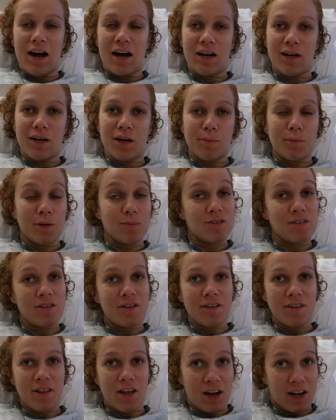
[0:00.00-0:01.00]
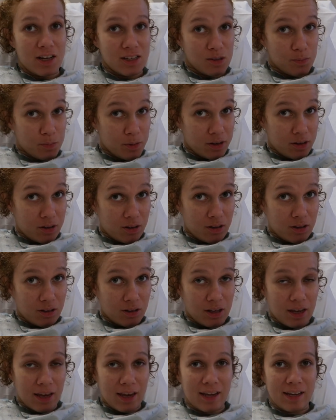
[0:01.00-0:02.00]
I'm still in the
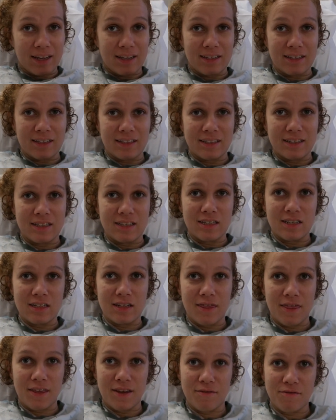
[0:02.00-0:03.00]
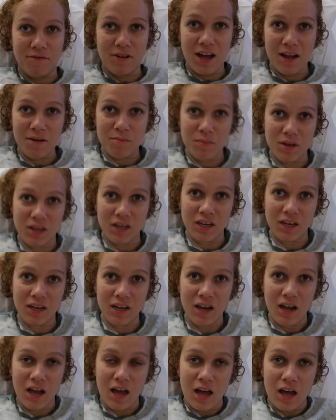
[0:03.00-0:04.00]
hospital, and they've got
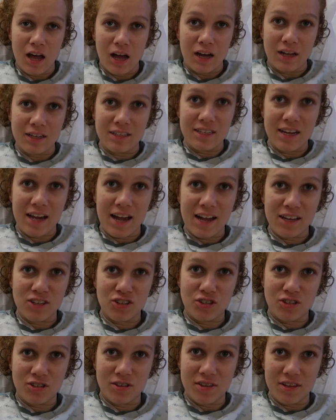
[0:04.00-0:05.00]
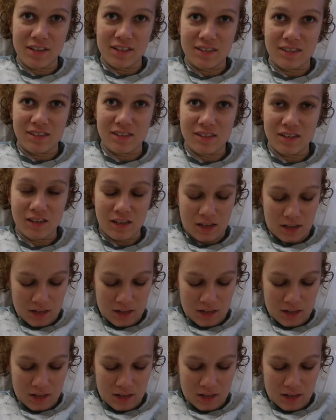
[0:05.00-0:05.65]
me attached to this